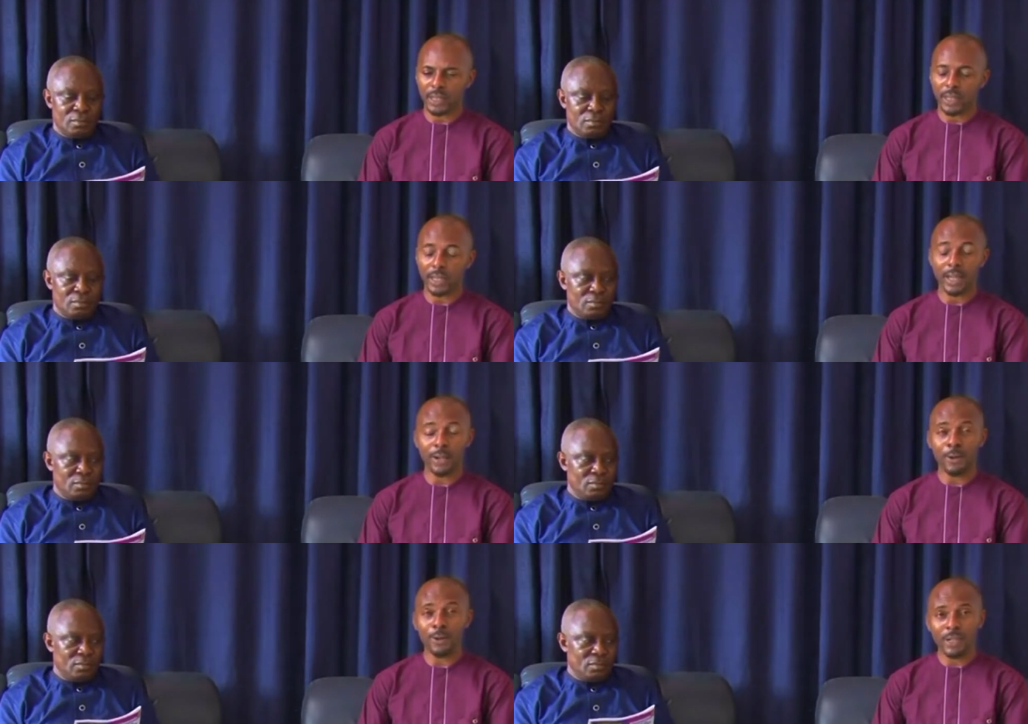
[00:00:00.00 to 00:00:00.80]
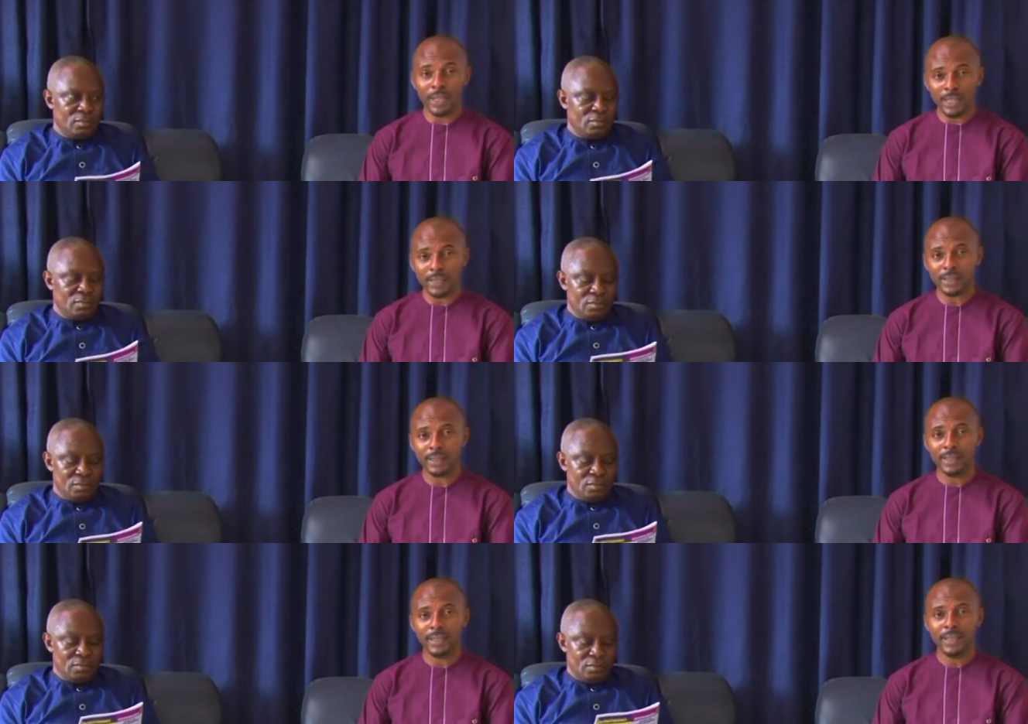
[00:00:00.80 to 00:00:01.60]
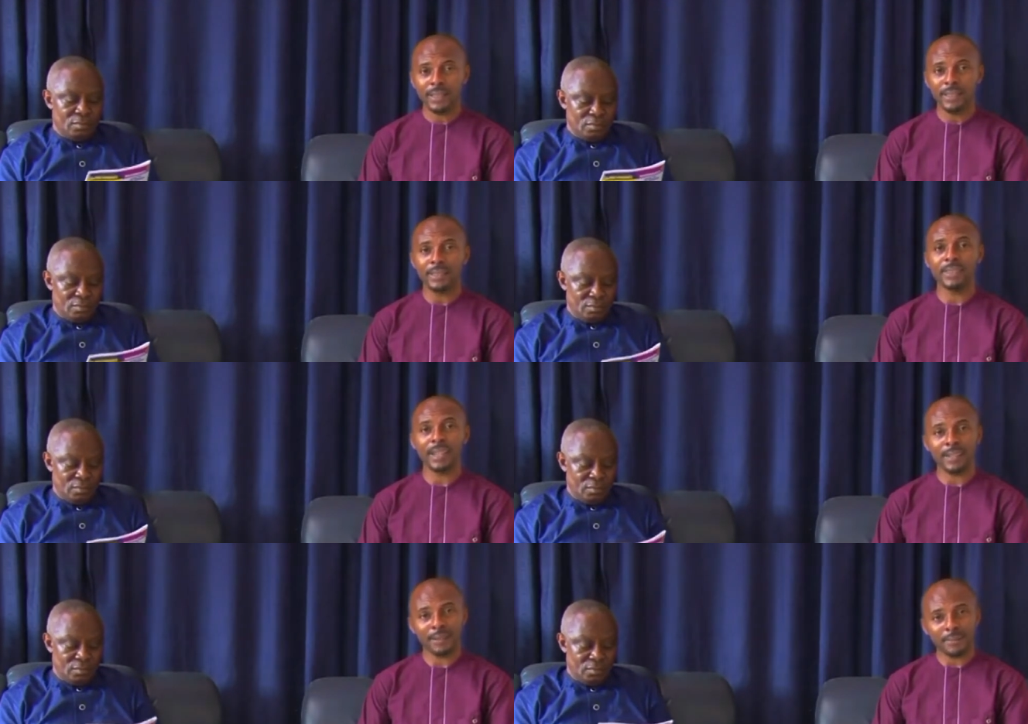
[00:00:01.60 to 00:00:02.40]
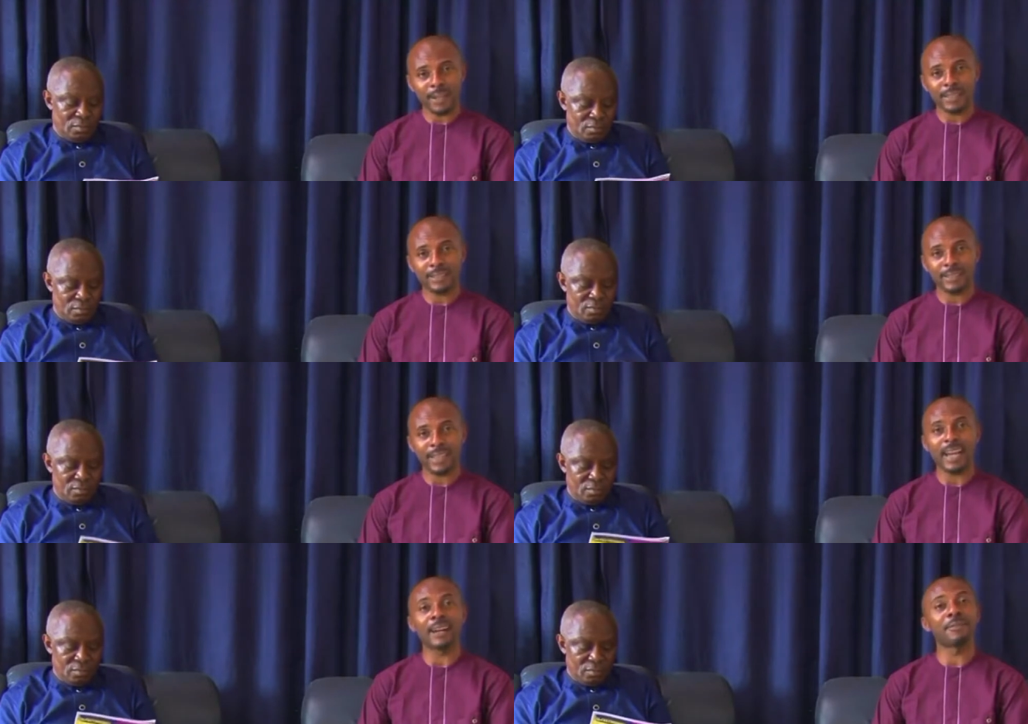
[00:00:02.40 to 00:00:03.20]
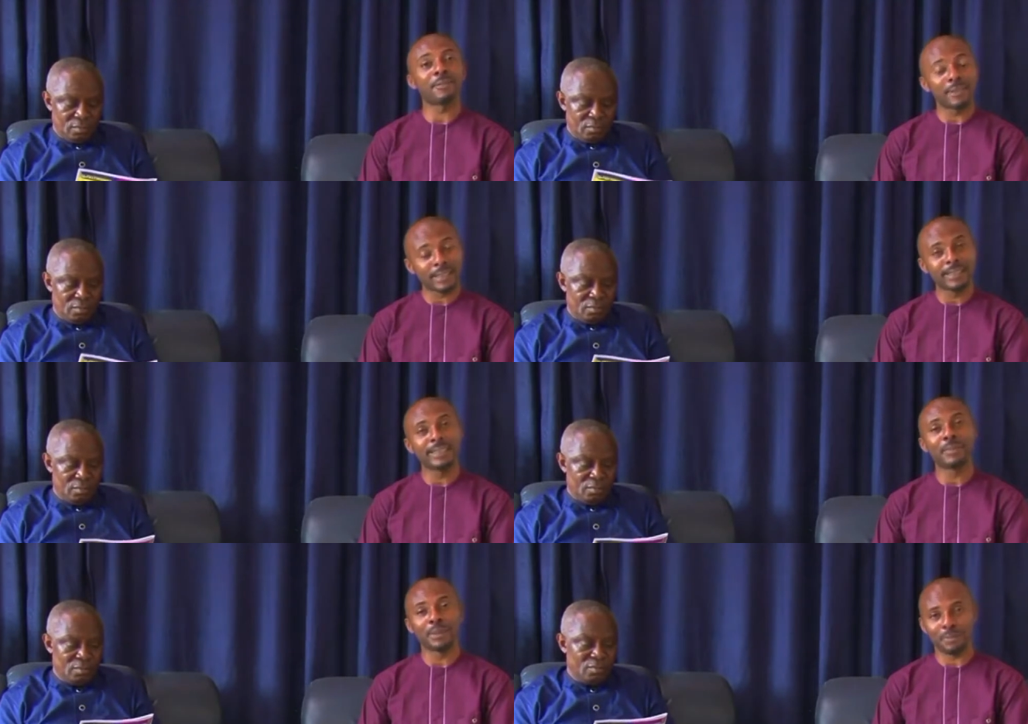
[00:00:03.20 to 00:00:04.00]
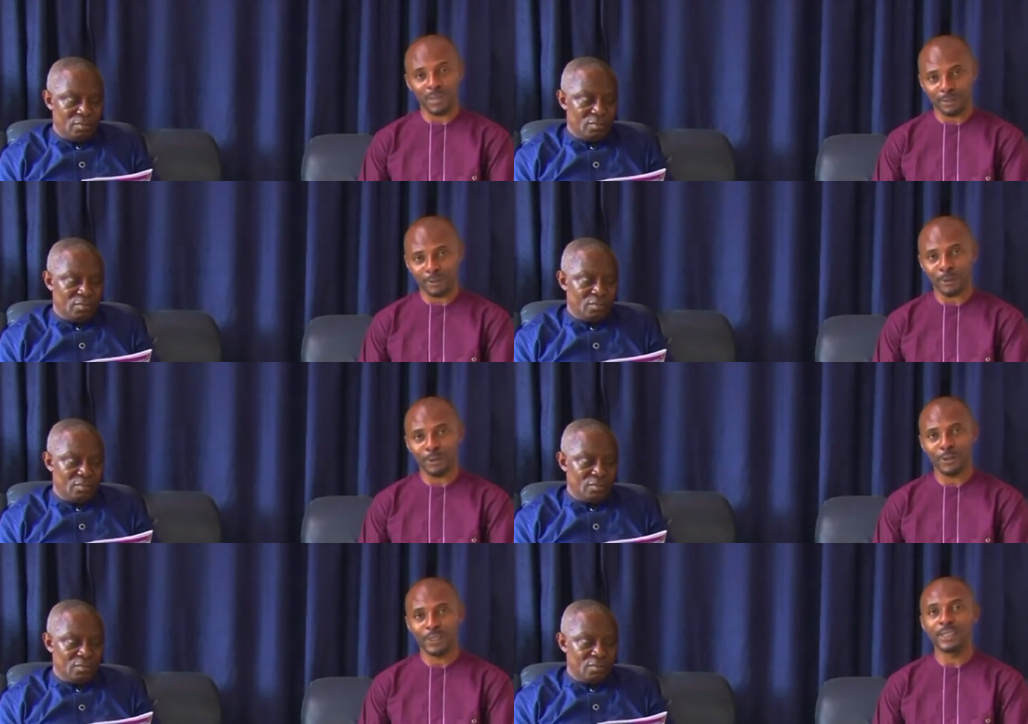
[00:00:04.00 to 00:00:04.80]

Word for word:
Speaker 1: say in our own case, the sacrifice have really been paid for.